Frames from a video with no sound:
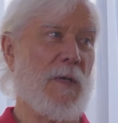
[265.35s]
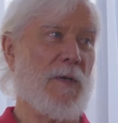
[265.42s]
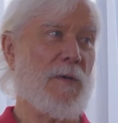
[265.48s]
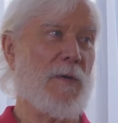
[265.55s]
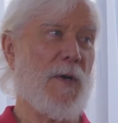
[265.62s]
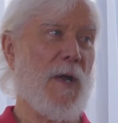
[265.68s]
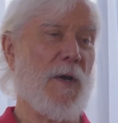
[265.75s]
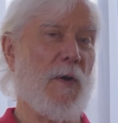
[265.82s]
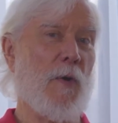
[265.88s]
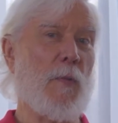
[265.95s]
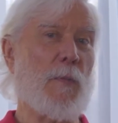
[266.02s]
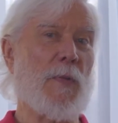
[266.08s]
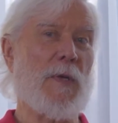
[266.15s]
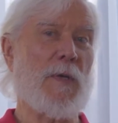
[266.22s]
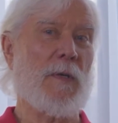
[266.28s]
you're not
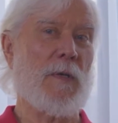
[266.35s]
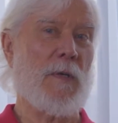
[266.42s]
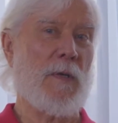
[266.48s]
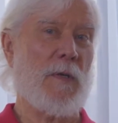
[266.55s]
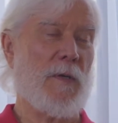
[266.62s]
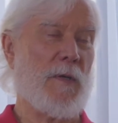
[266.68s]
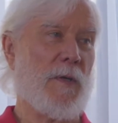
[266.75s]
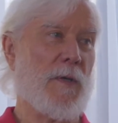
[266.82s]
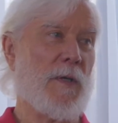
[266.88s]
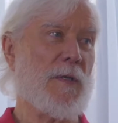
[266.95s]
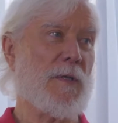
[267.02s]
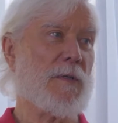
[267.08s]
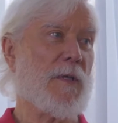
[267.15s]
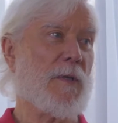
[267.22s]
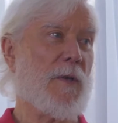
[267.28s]
open to
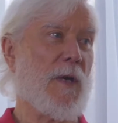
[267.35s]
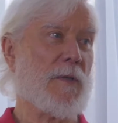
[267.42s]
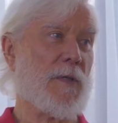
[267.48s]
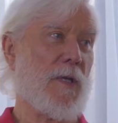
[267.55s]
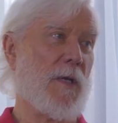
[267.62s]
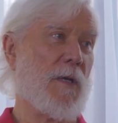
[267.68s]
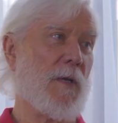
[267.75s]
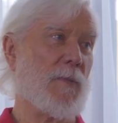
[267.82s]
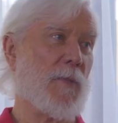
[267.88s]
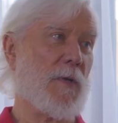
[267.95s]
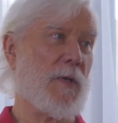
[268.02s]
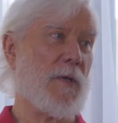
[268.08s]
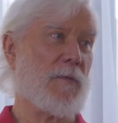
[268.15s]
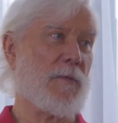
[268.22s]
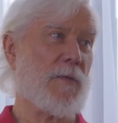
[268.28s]
things that are outside that
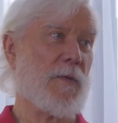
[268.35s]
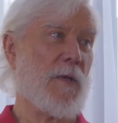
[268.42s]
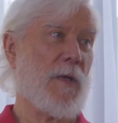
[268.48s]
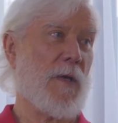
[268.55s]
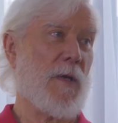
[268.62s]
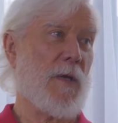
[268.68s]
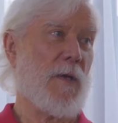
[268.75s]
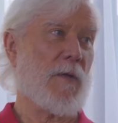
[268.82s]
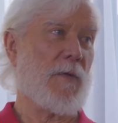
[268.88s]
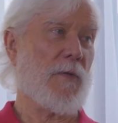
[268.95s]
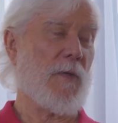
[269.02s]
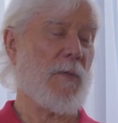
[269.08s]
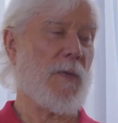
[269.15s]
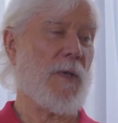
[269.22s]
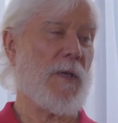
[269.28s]
belief. Mm-hmm.
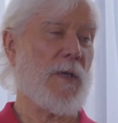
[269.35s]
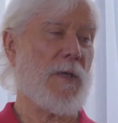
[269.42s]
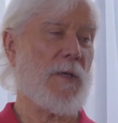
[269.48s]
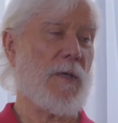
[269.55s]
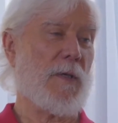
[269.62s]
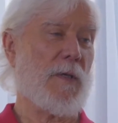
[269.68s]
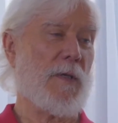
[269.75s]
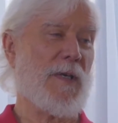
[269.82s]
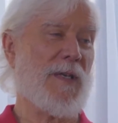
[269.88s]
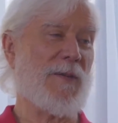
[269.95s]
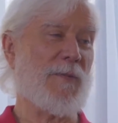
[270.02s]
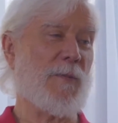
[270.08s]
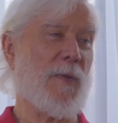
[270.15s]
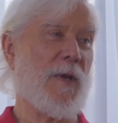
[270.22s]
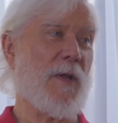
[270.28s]
So we need to get
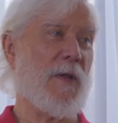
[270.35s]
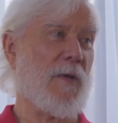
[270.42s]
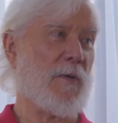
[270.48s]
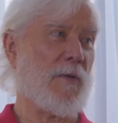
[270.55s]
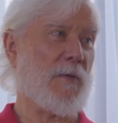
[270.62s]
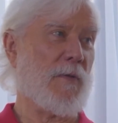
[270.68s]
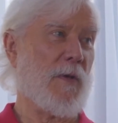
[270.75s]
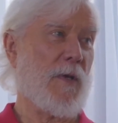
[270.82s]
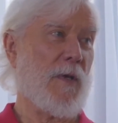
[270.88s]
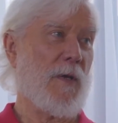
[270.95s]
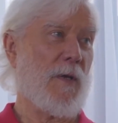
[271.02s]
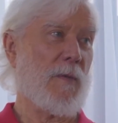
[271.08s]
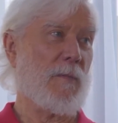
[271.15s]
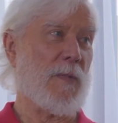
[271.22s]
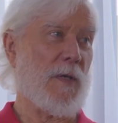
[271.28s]
rid of those
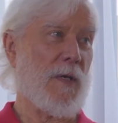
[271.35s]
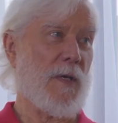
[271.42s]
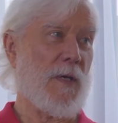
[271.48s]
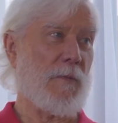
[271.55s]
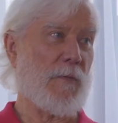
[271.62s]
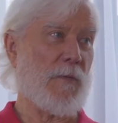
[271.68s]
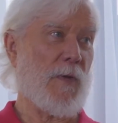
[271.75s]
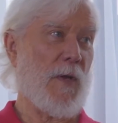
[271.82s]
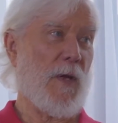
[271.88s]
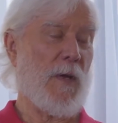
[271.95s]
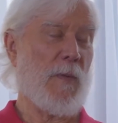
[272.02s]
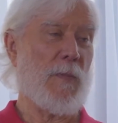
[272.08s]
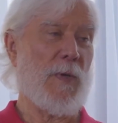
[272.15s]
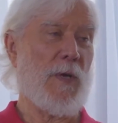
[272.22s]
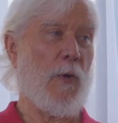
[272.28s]
beliefs,
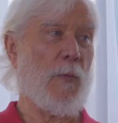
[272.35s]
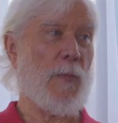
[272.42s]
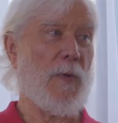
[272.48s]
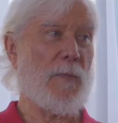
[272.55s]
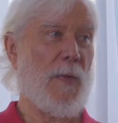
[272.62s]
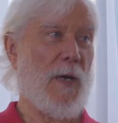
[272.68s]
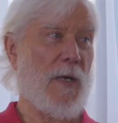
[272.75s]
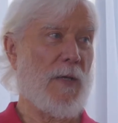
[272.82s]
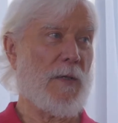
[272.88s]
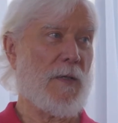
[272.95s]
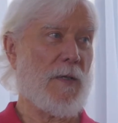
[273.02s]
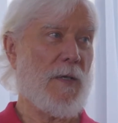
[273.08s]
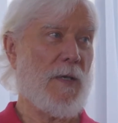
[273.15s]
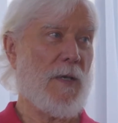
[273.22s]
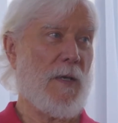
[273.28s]
be
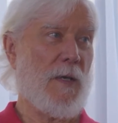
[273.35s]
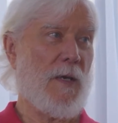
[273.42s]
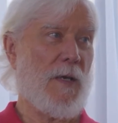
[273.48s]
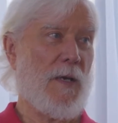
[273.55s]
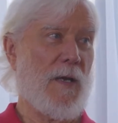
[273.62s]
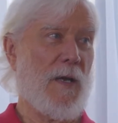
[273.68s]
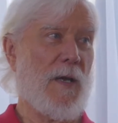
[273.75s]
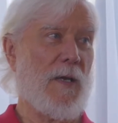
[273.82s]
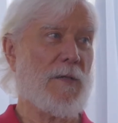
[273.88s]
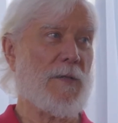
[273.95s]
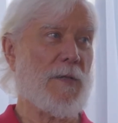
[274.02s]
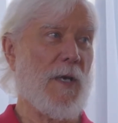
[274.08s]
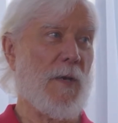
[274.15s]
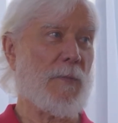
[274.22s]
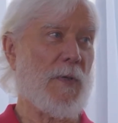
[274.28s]
open-minded mm-hmm. and
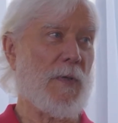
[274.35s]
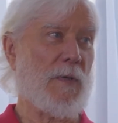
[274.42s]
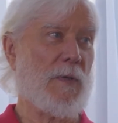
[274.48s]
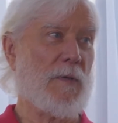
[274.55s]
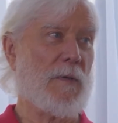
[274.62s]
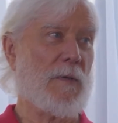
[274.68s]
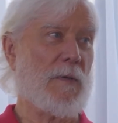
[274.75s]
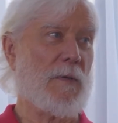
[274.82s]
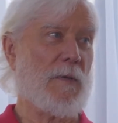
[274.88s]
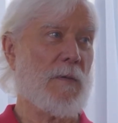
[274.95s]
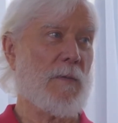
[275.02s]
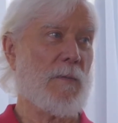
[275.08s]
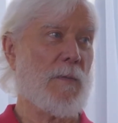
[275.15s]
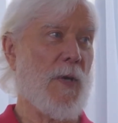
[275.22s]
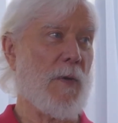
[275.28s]
skeptical,
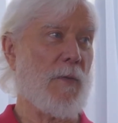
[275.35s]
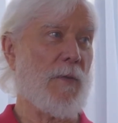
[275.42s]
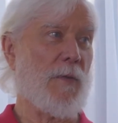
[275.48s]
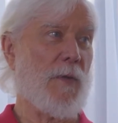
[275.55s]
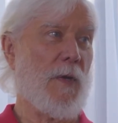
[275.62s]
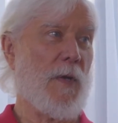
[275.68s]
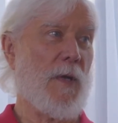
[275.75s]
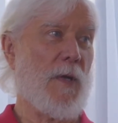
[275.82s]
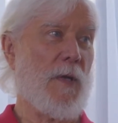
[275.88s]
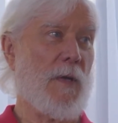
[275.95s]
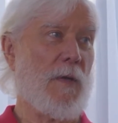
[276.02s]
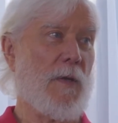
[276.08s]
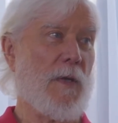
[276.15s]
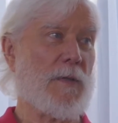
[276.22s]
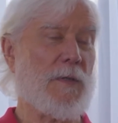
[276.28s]
both.
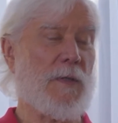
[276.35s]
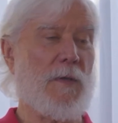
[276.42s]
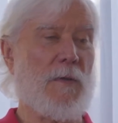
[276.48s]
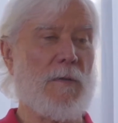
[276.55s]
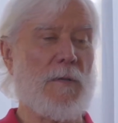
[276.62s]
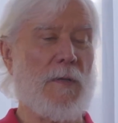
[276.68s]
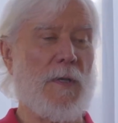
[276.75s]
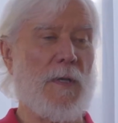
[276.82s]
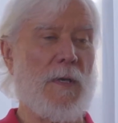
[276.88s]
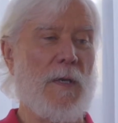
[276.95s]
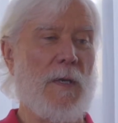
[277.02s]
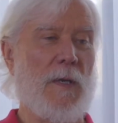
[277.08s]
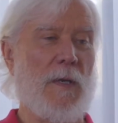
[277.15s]
That's the only